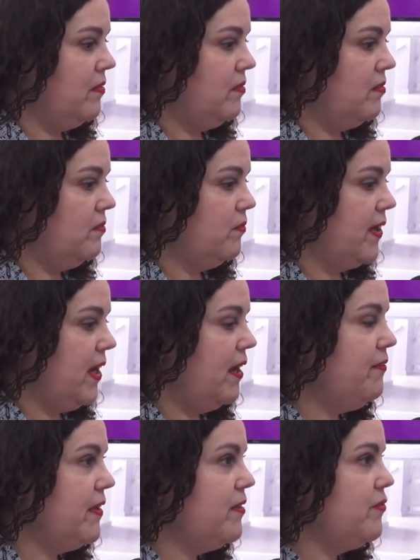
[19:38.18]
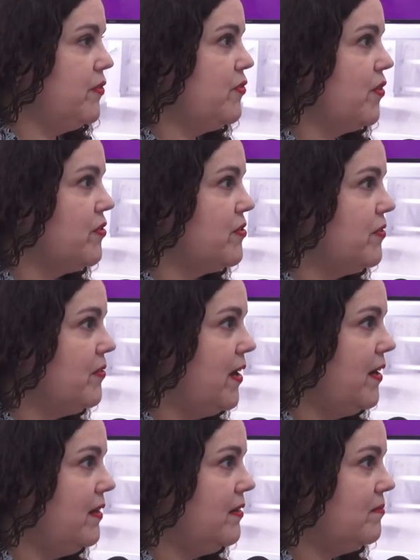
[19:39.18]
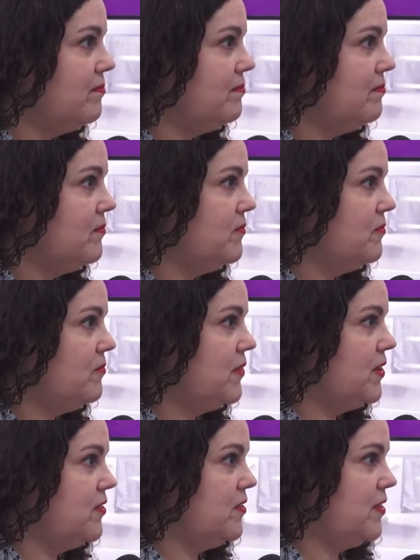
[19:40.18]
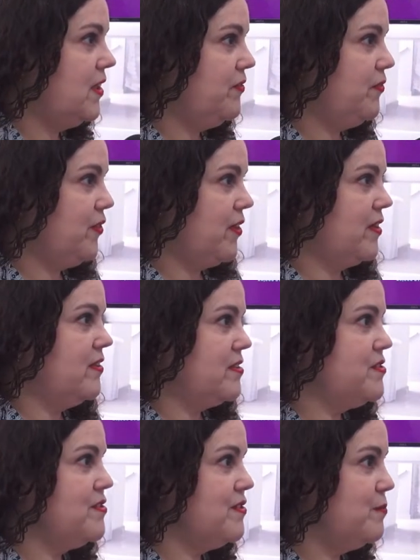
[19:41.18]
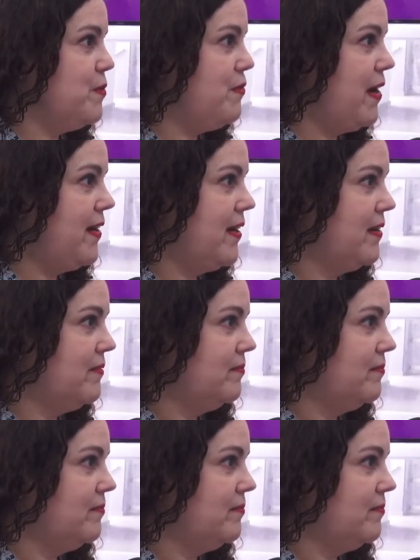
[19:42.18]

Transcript: we have the infrastructure, right? We just need for the conditions to be right again.